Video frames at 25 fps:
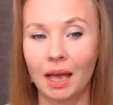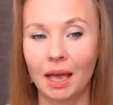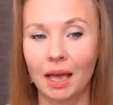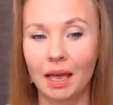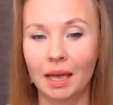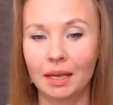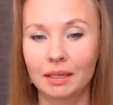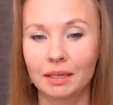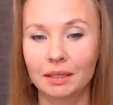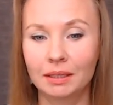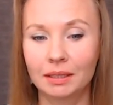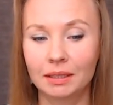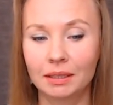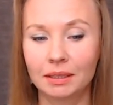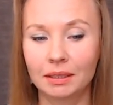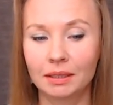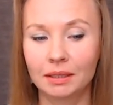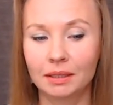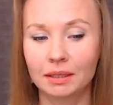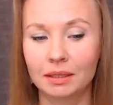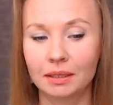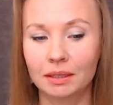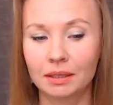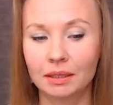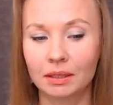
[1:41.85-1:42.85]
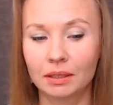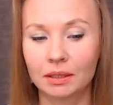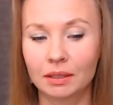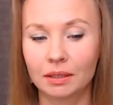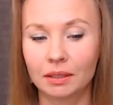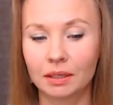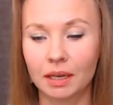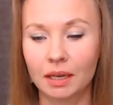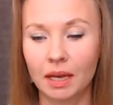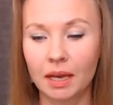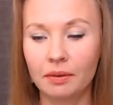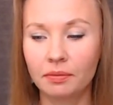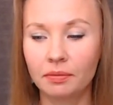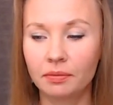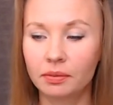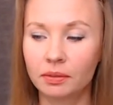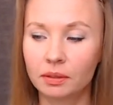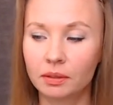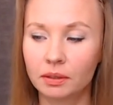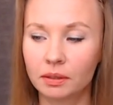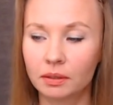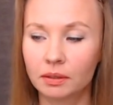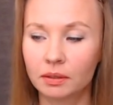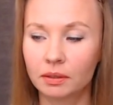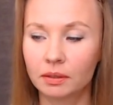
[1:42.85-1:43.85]
and have
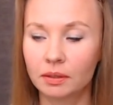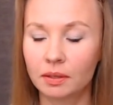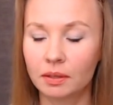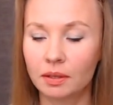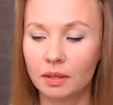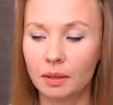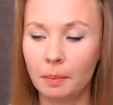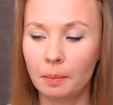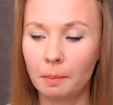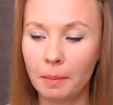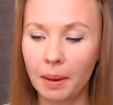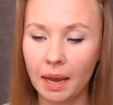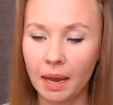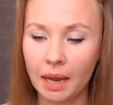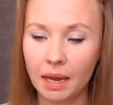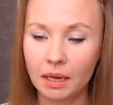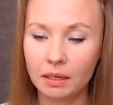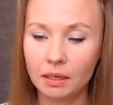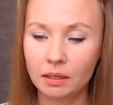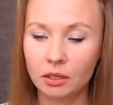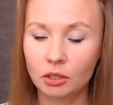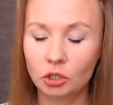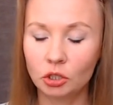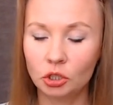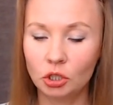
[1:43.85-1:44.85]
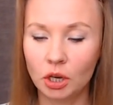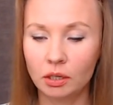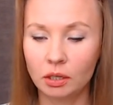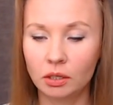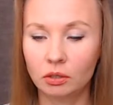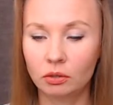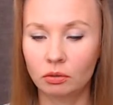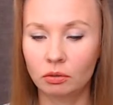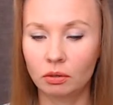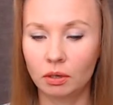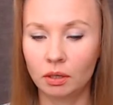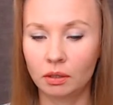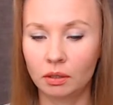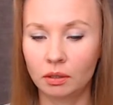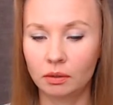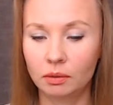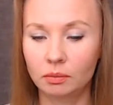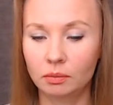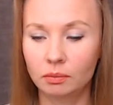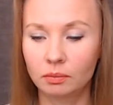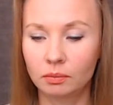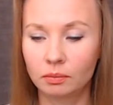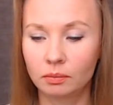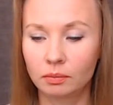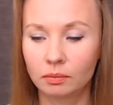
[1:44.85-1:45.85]
the main general
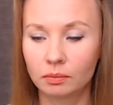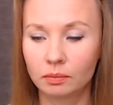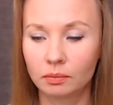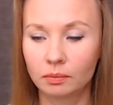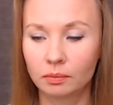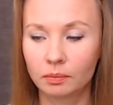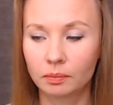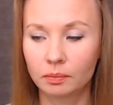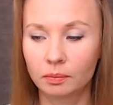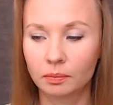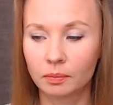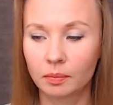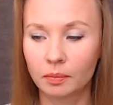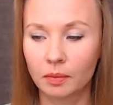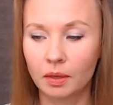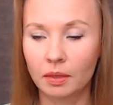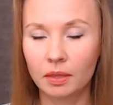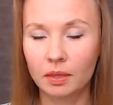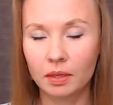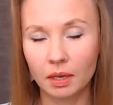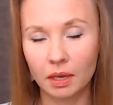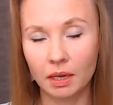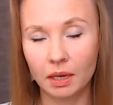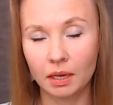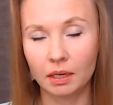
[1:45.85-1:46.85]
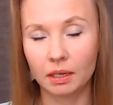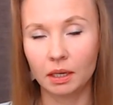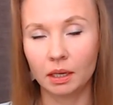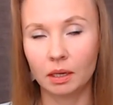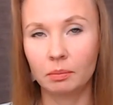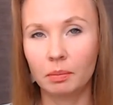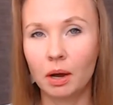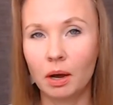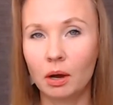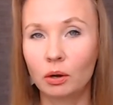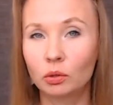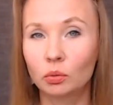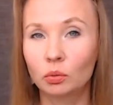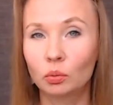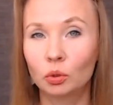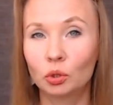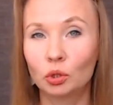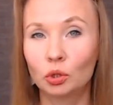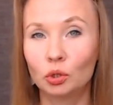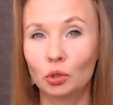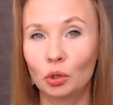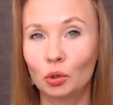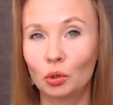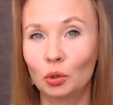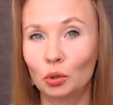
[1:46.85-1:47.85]
thing about
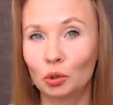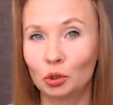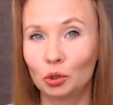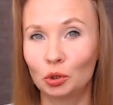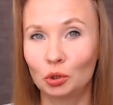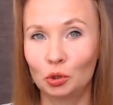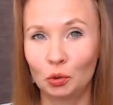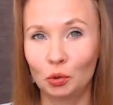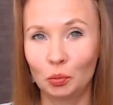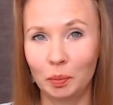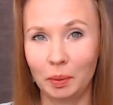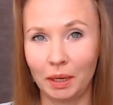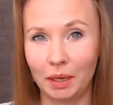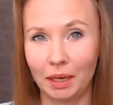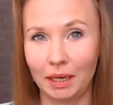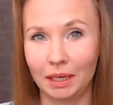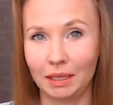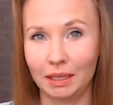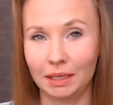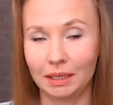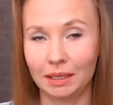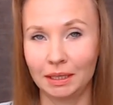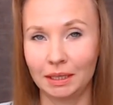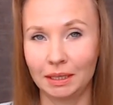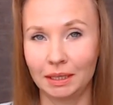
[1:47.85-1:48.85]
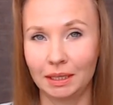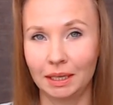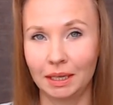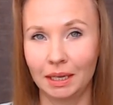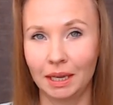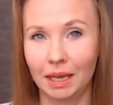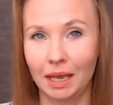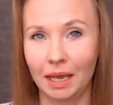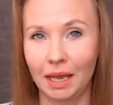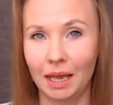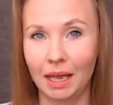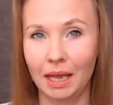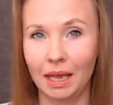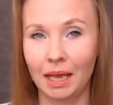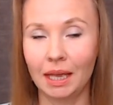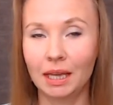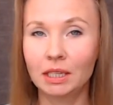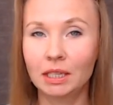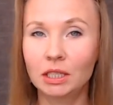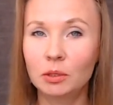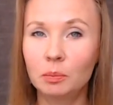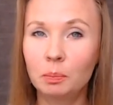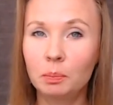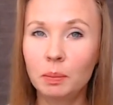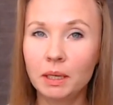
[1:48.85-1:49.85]
what you're going to paint
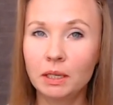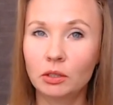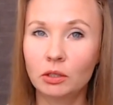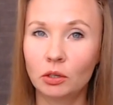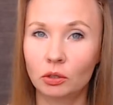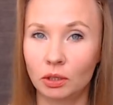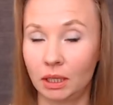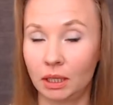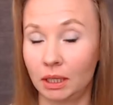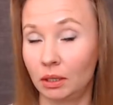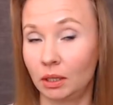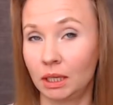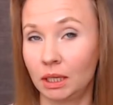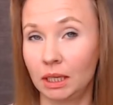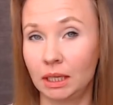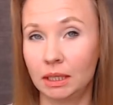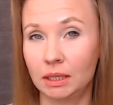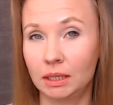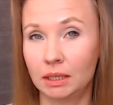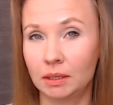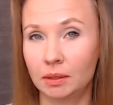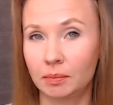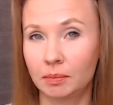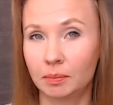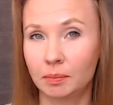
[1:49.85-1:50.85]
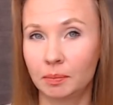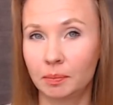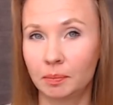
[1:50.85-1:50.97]
and pin on it, it,